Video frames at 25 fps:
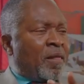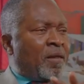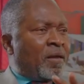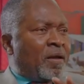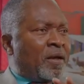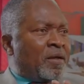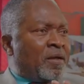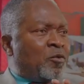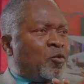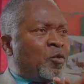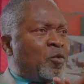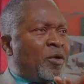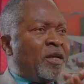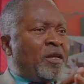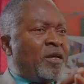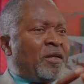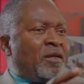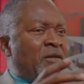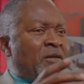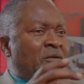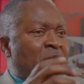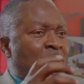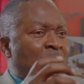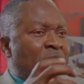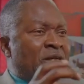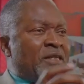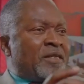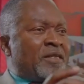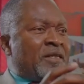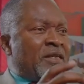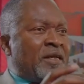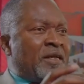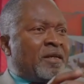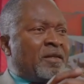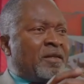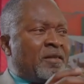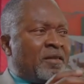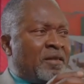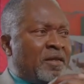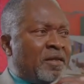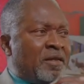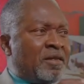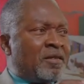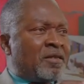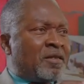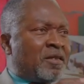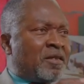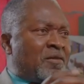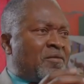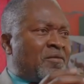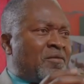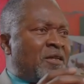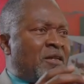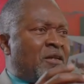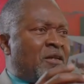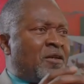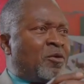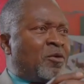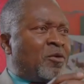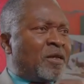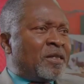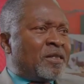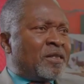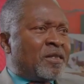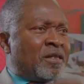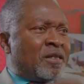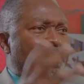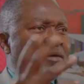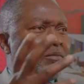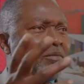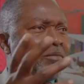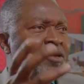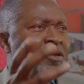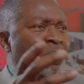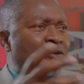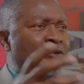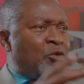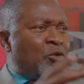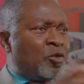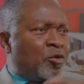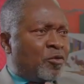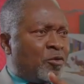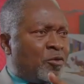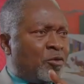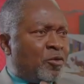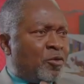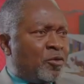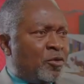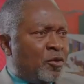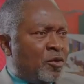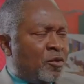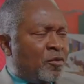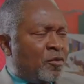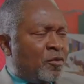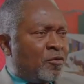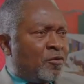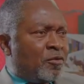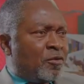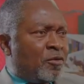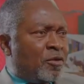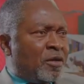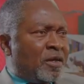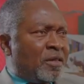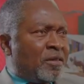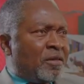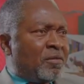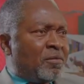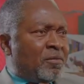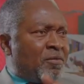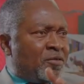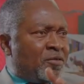And we were saying these 7 kilowatts can be used for other